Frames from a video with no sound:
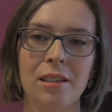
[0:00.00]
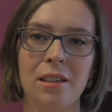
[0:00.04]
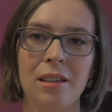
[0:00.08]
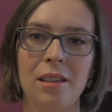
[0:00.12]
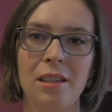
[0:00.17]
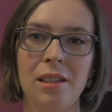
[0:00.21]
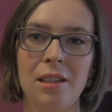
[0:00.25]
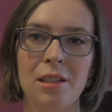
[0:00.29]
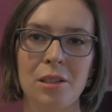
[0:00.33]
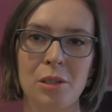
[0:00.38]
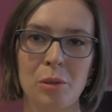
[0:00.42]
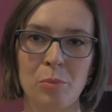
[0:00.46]

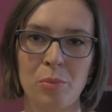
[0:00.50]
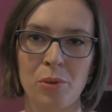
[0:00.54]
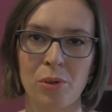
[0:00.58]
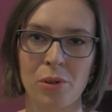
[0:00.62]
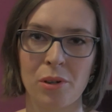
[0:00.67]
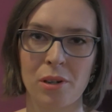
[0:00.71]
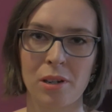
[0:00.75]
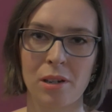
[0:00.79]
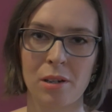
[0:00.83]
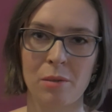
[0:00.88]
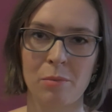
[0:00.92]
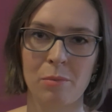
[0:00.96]
he
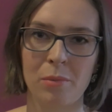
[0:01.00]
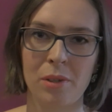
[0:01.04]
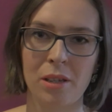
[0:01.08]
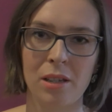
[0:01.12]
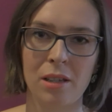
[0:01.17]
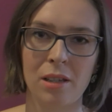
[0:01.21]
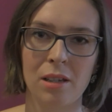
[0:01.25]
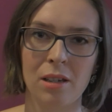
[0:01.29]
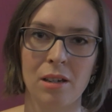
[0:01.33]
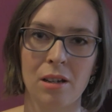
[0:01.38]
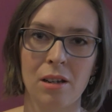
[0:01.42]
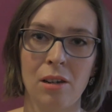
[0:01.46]
supported
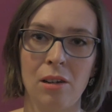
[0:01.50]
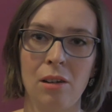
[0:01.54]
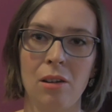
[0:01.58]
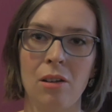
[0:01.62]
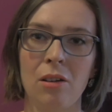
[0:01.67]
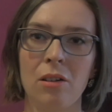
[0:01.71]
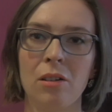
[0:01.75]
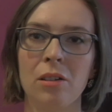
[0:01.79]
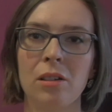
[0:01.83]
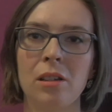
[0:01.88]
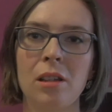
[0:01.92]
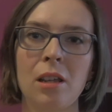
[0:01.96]
me a lot.